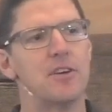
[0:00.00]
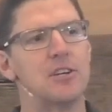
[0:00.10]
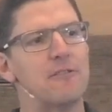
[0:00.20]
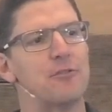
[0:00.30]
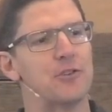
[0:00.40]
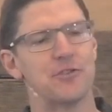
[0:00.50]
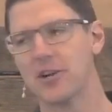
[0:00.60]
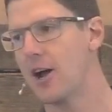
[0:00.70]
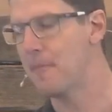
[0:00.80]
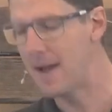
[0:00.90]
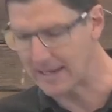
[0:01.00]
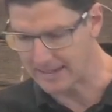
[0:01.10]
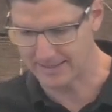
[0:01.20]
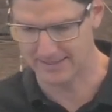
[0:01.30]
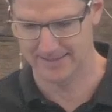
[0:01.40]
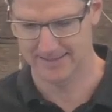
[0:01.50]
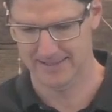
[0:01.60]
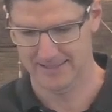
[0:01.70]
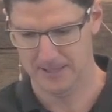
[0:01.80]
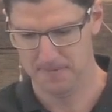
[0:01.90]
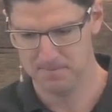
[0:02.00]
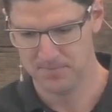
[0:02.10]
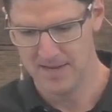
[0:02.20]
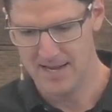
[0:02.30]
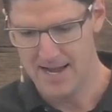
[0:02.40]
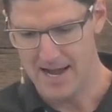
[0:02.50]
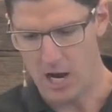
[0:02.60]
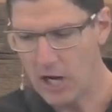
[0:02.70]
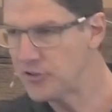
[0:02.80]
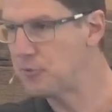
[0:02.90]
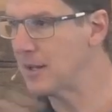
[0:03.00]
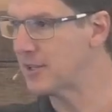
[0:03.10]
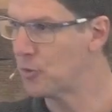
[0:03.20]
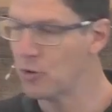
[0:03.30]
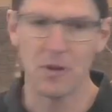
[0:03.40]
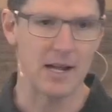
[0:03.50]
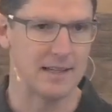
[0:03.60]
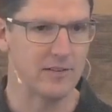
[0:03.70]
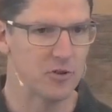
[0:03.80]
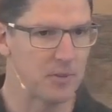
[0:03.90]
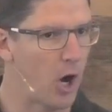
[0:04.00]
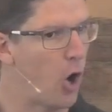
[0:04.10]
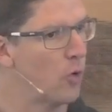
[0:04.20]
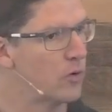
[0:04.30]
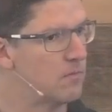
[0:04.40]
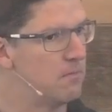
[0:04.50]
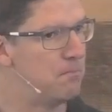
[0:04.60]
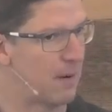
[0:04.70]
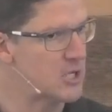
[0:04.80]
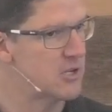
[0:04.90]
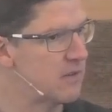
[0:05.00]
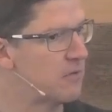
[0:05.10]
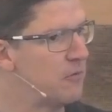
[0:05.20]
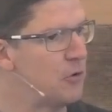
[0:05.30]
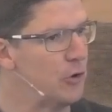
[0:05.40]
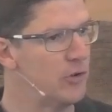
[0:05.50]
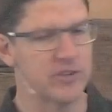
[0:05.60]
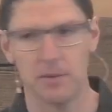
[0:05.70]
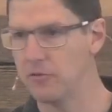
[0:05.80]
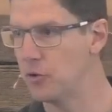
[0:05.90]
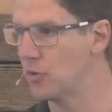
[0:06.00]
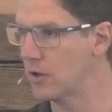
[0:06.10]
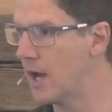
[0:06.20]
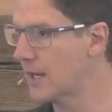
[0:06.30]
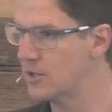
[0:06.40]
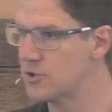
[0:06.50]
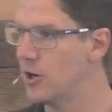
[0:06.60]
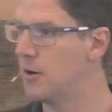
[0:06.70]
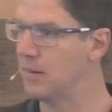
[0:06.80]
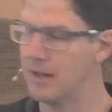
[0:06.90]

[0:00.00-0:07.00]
the difference that I make. Uh, I suspect in a room like this, there'll be a whole bunch of different views. Some of you will like your job,